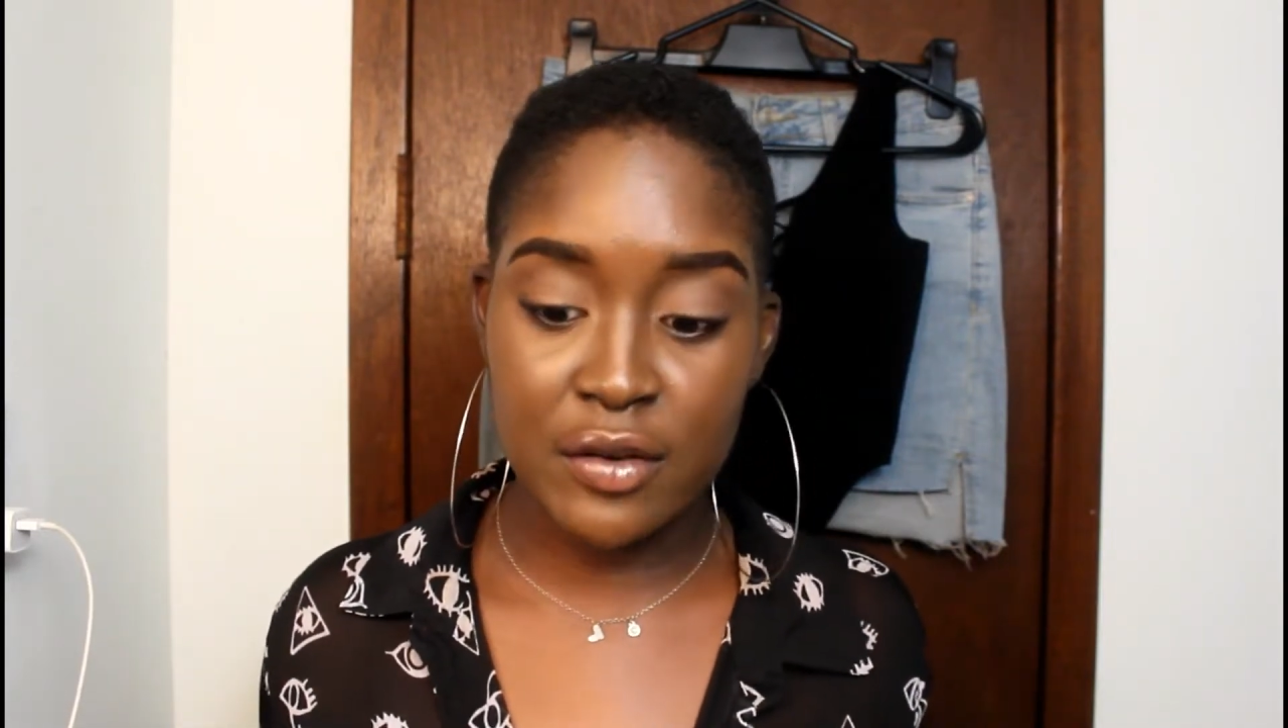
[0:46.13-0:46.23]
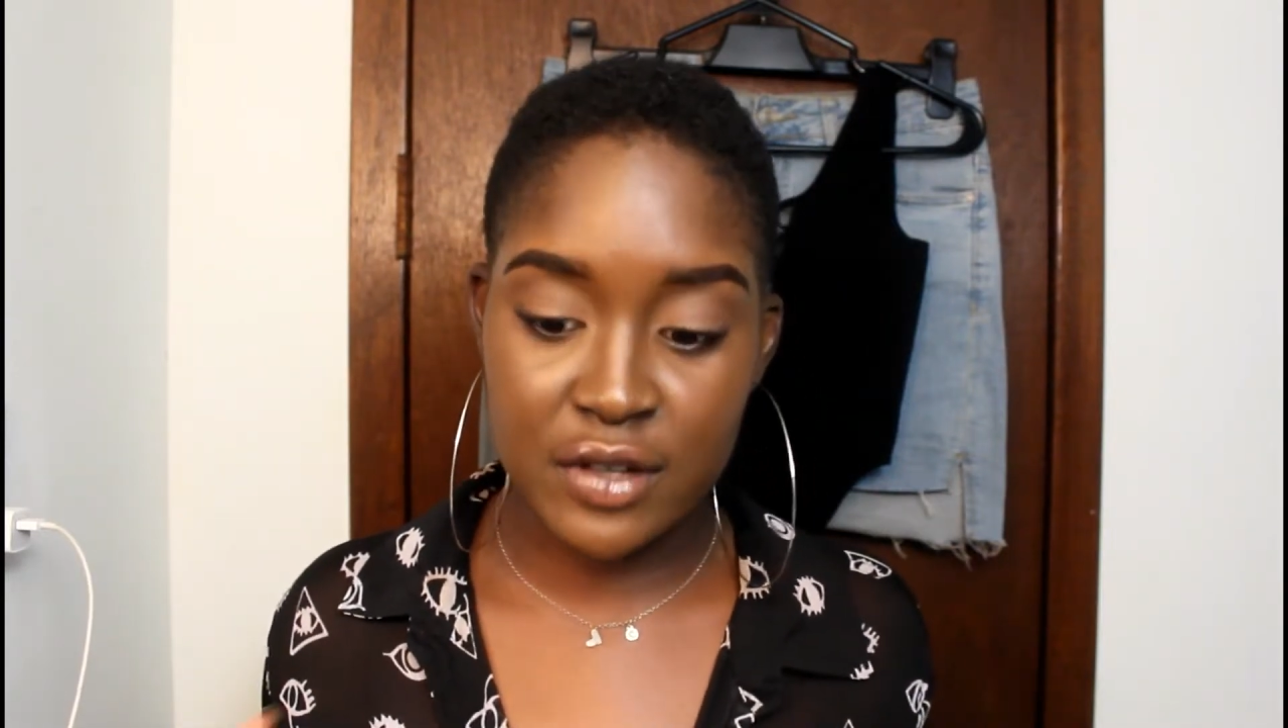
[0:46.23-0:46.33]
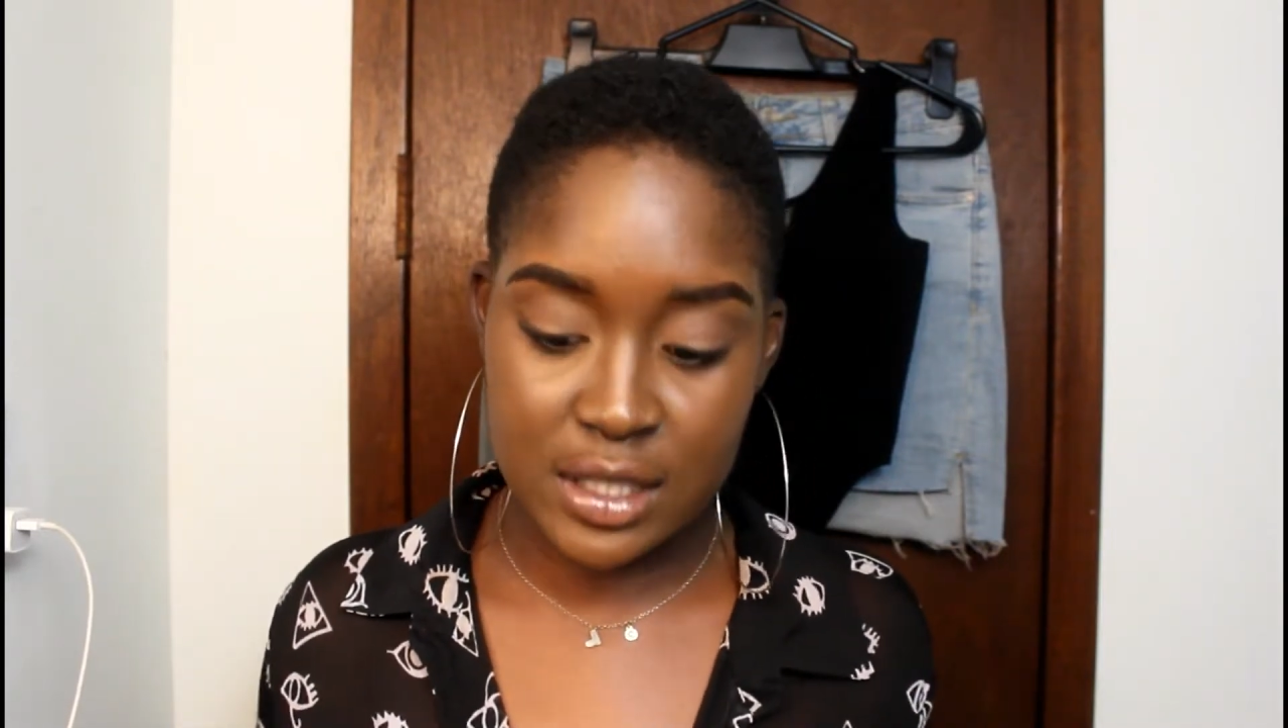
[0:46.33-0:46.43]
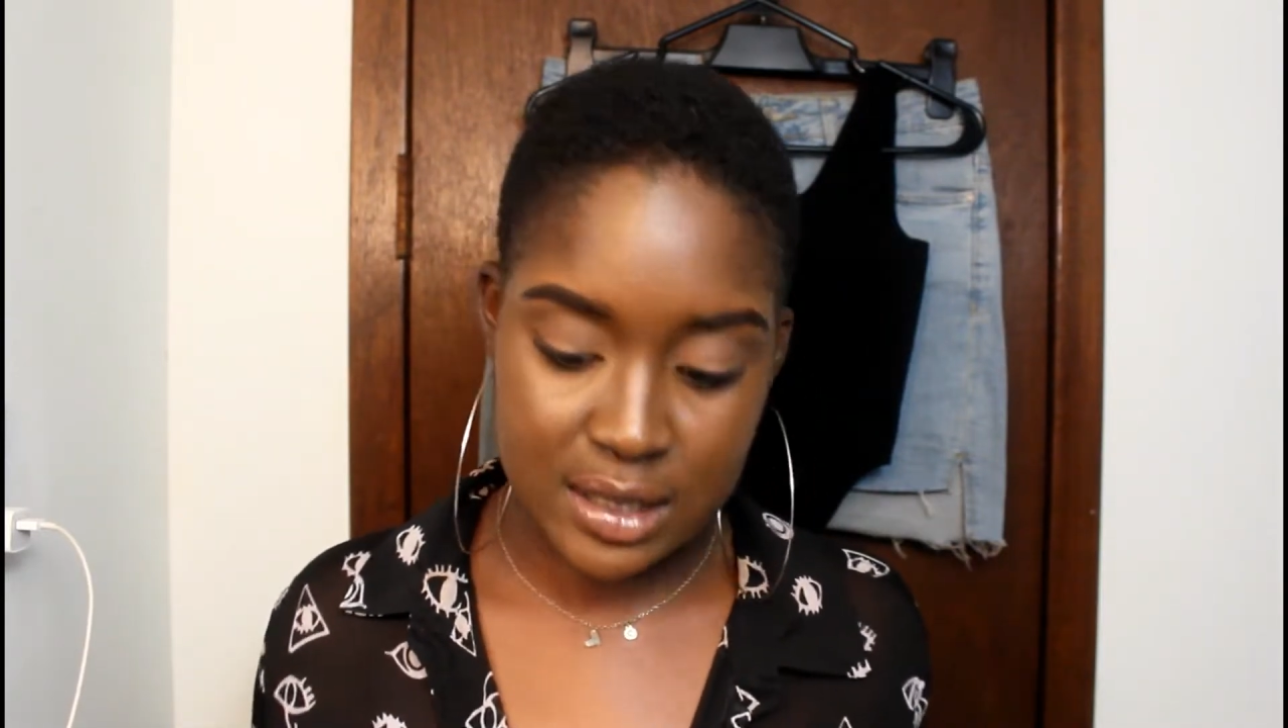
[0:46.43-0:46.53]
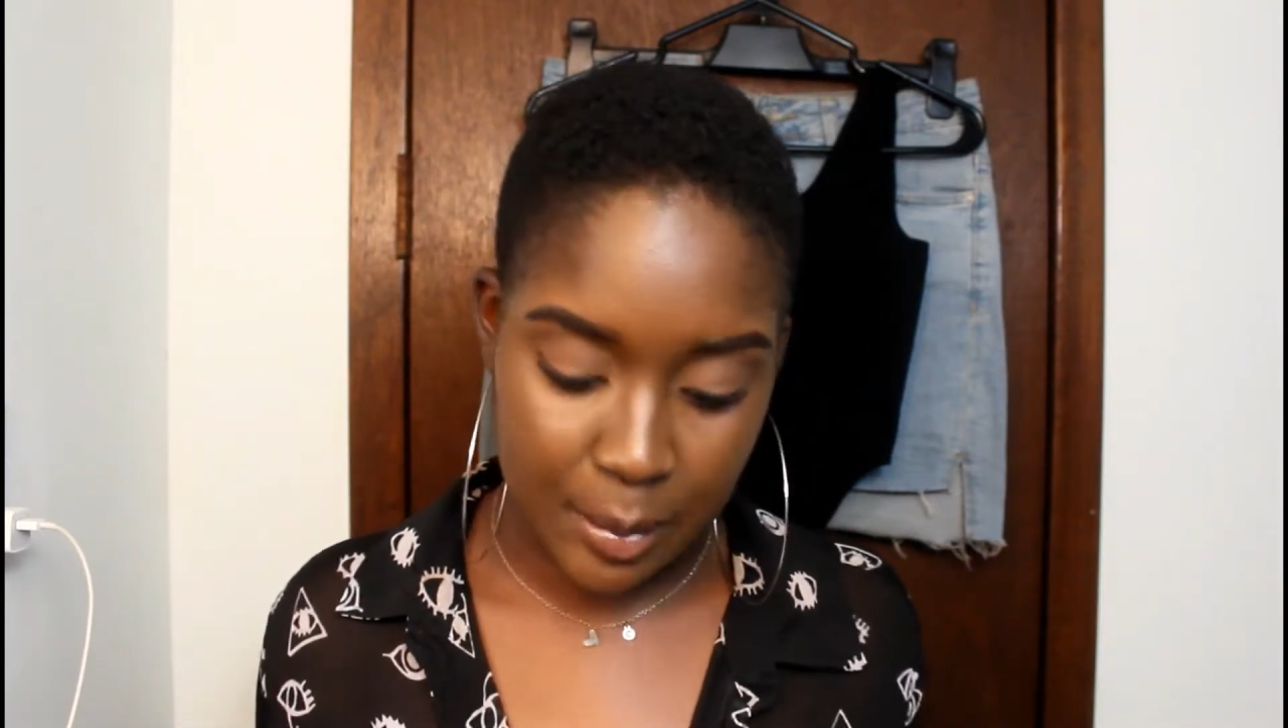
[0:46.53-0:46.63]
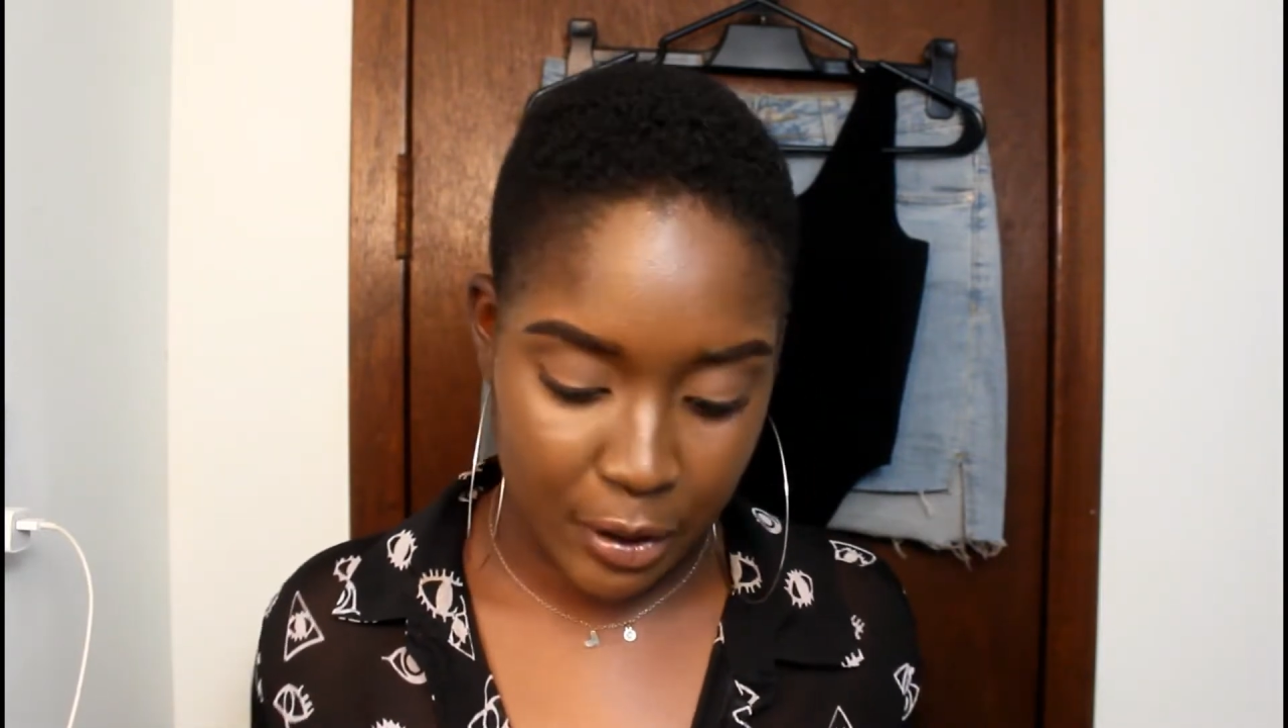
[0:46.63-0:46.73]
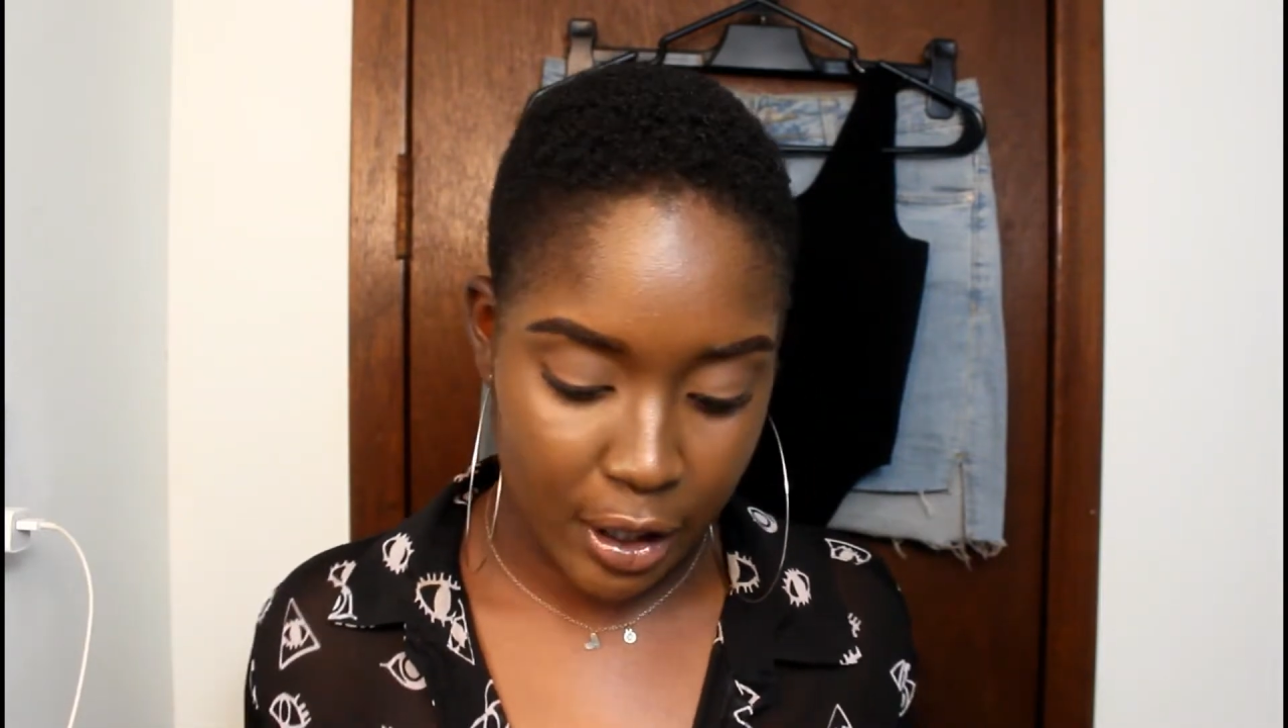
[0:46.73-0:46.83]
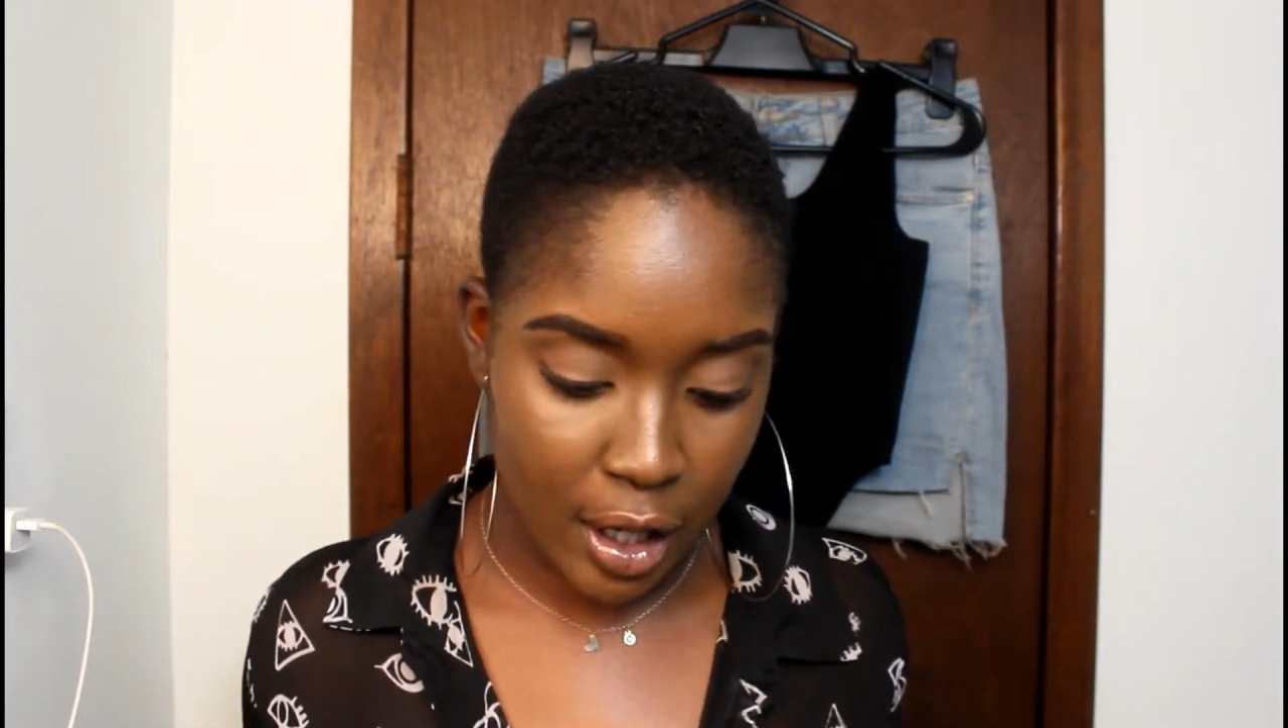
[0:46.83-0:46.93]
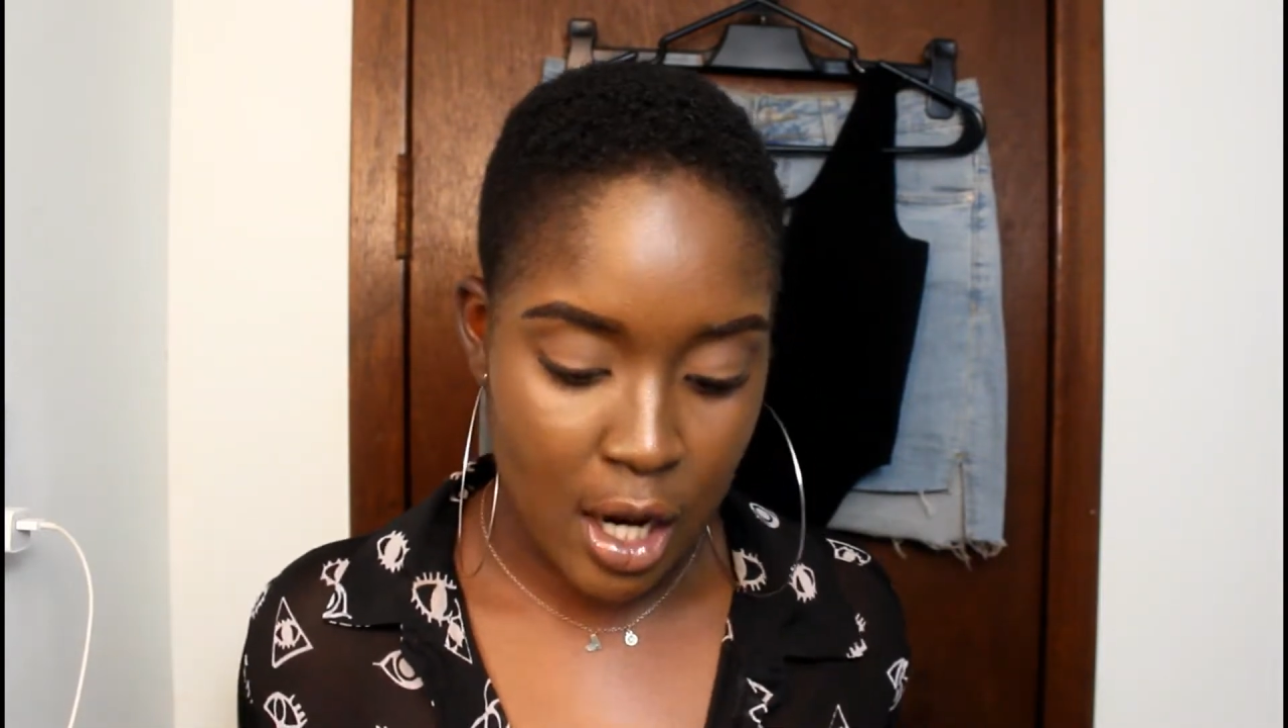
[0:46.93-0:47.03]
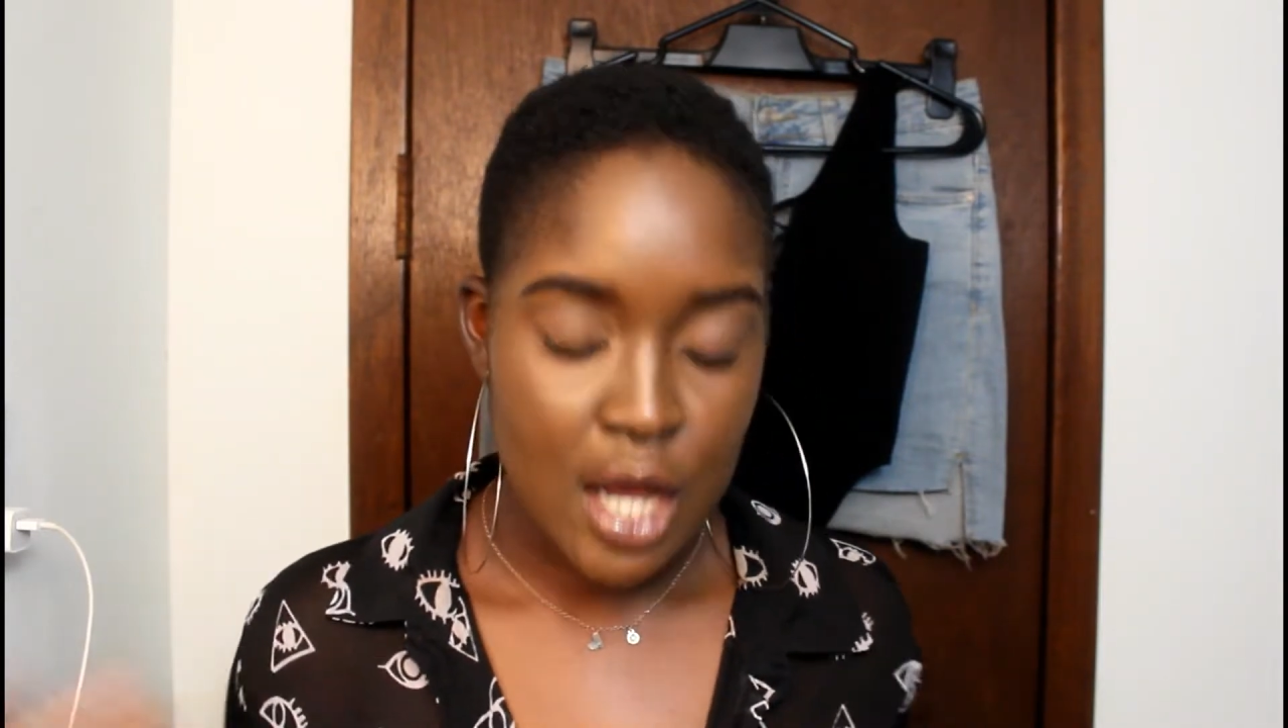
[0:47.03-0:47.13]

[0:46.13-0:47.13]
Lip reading: for the summer.